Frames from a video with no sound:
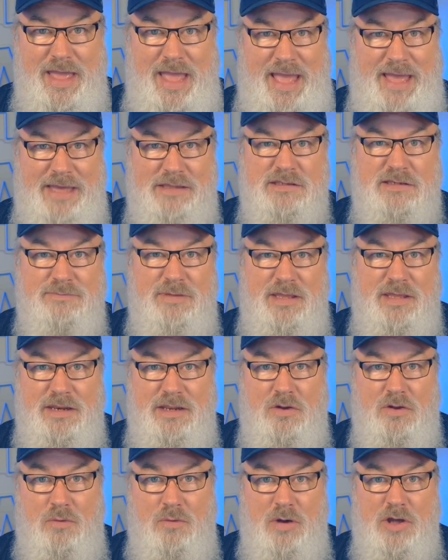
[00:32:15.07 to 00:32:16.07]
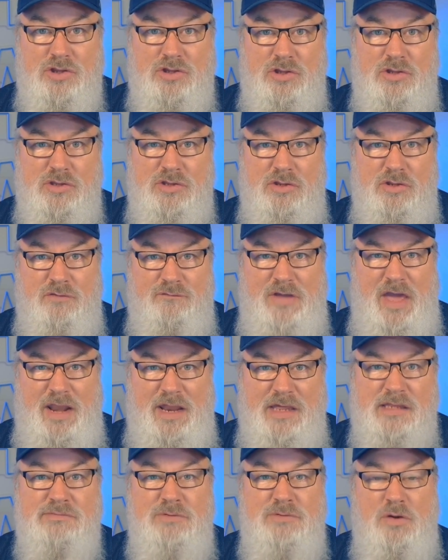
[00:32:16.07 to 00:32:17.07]
ask me any questions that you've
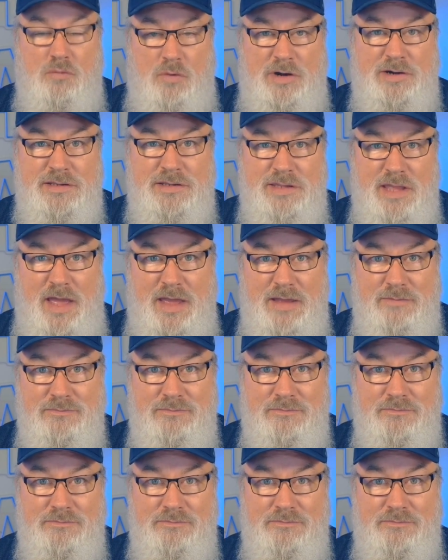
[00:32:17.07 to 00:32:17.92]
got. Ask me one at a time.